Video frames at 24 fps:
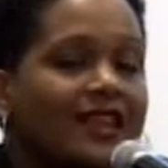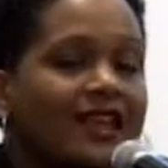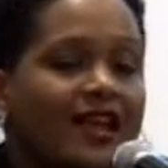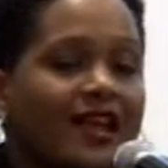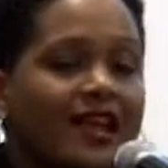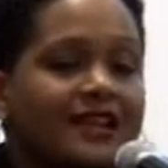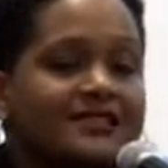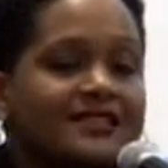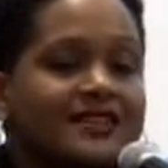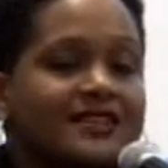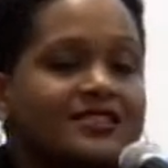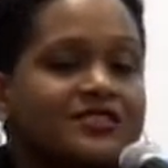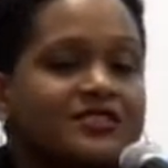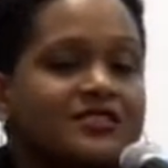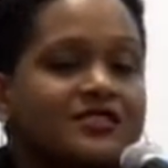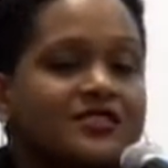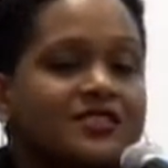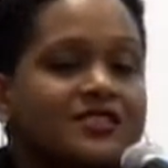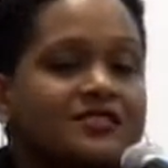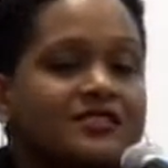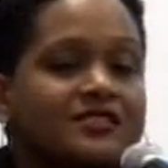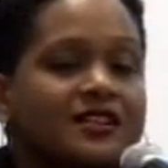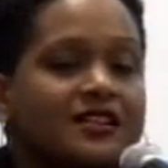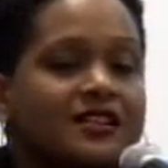I tell
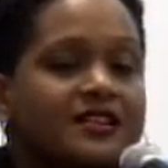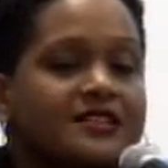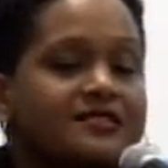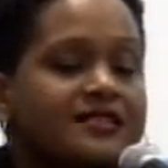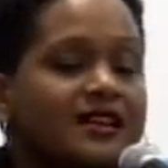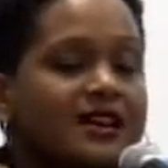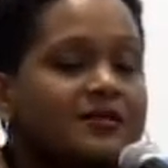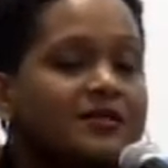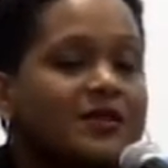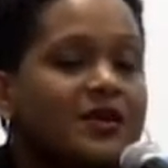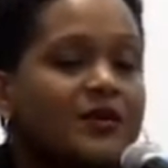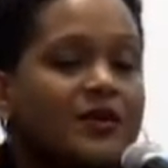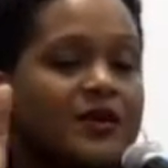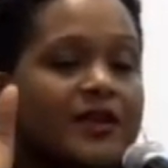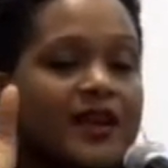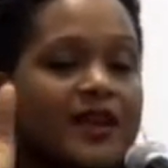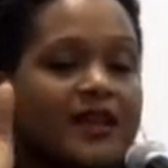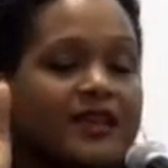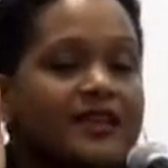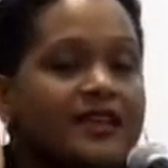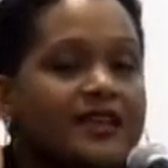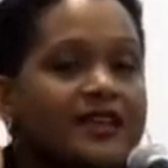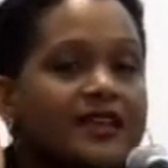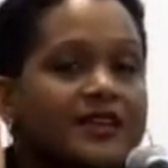students all the time that when I
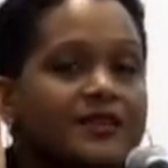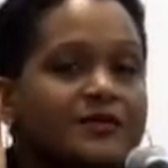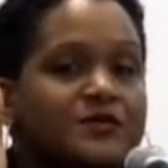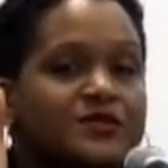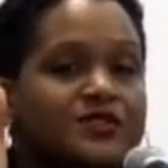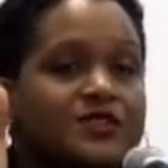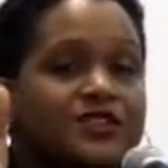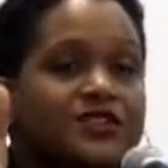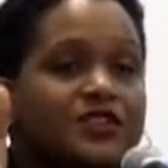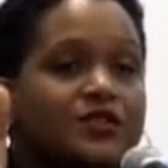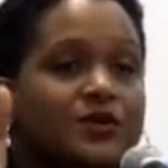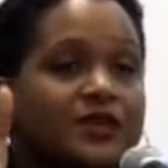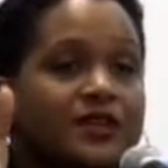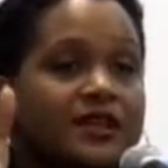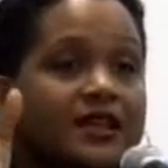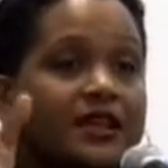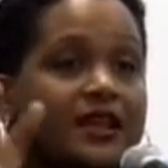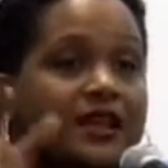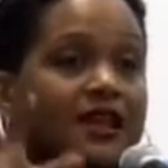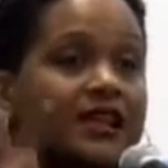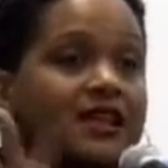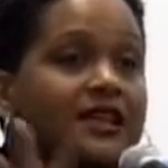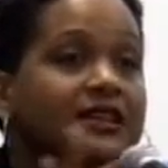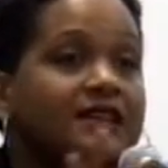came to UWI,
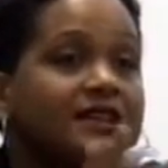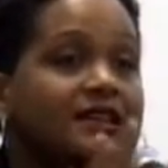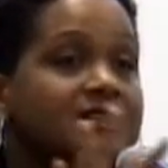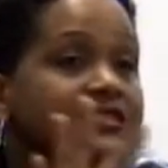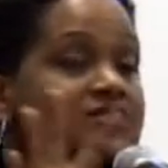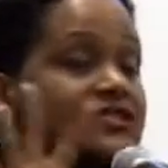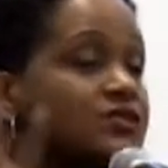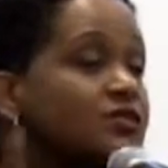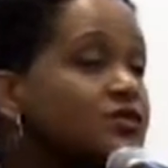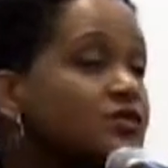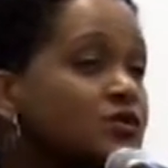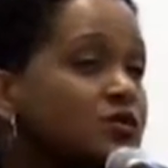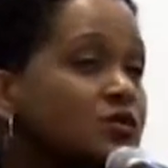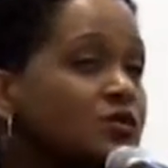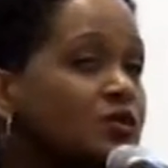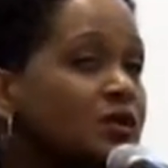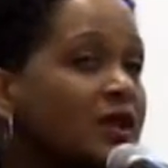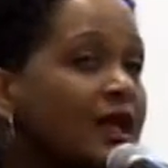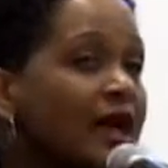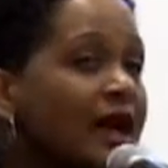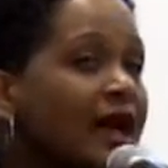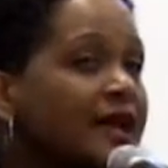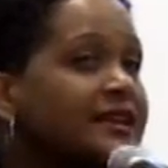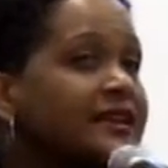this tool
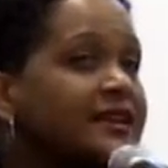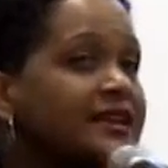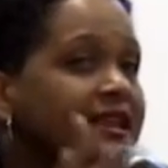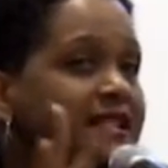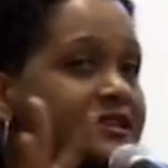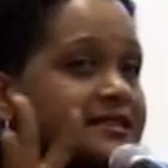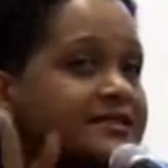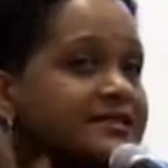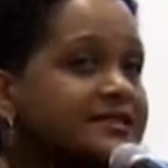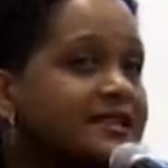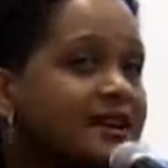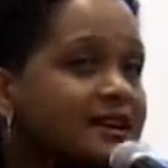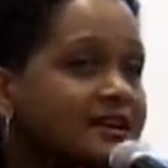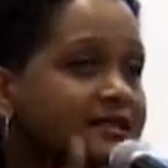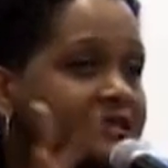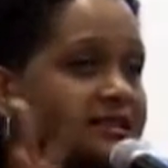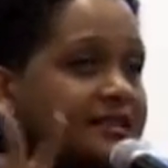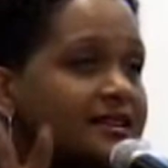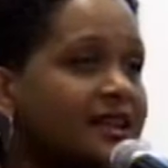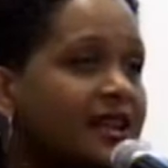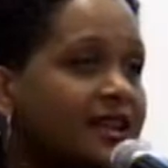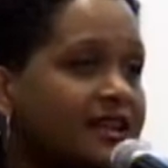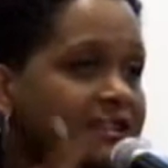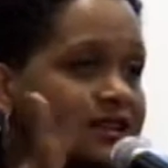hadn't yet
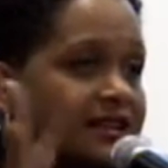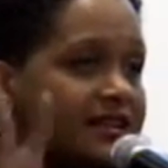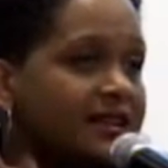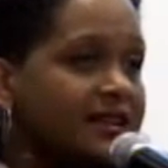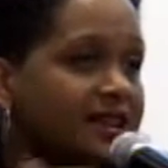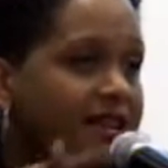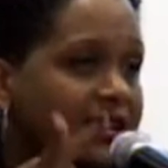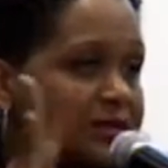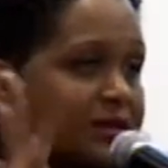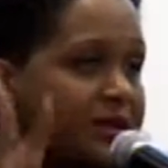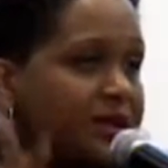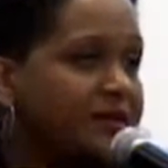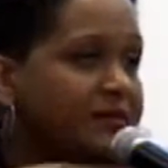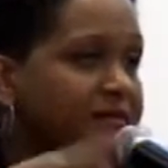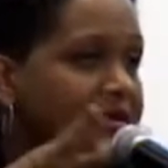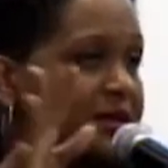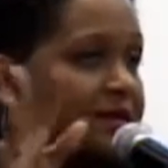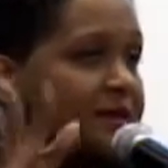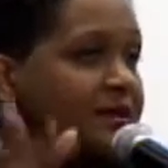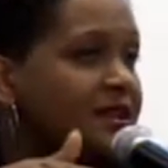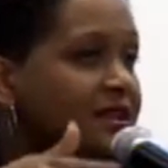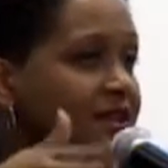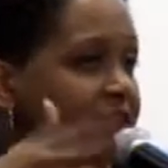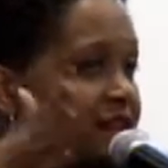started, like it came in
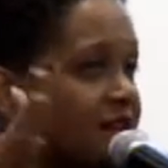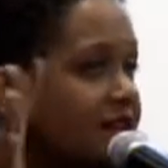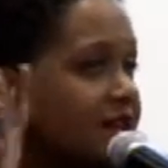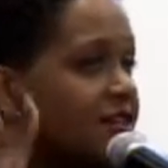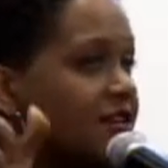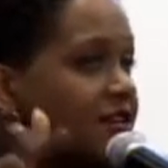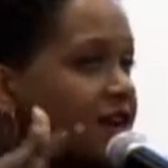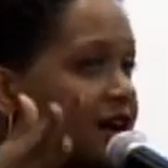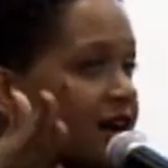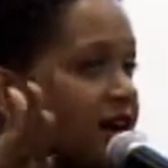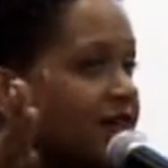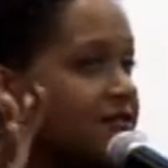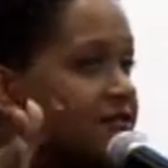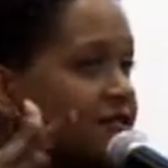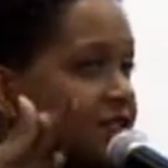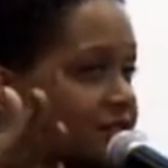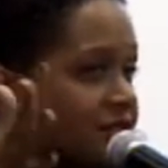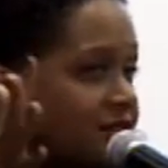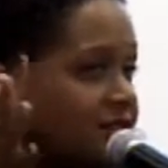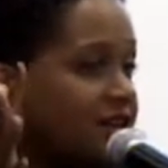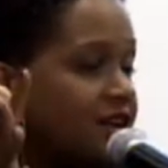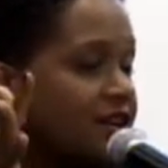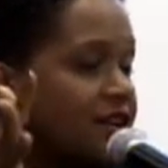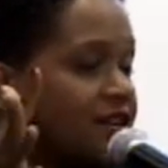maybe the year after
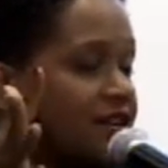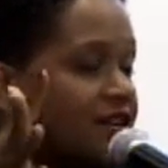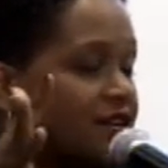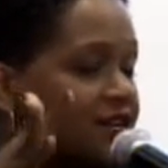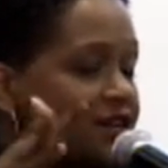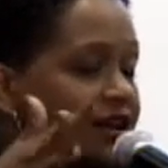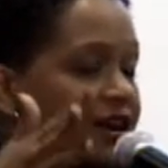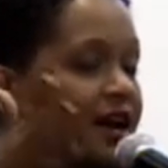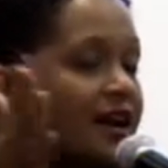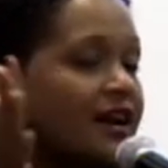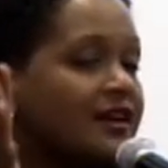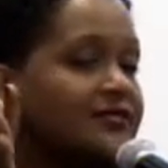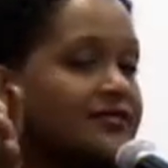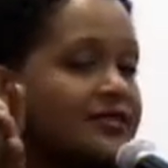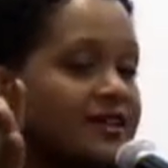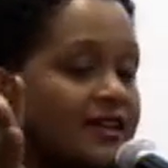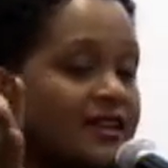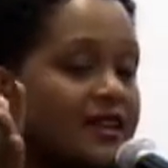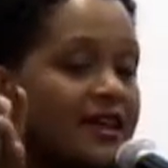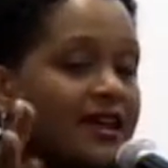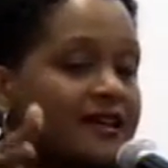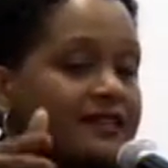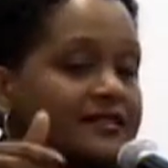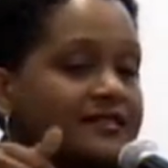or a year after
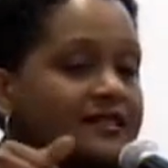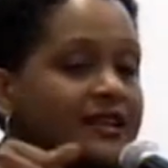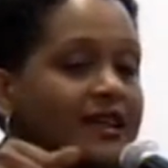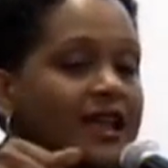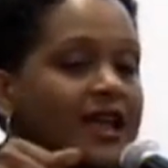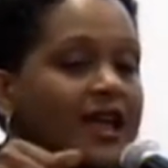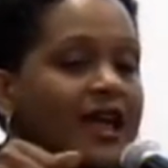that.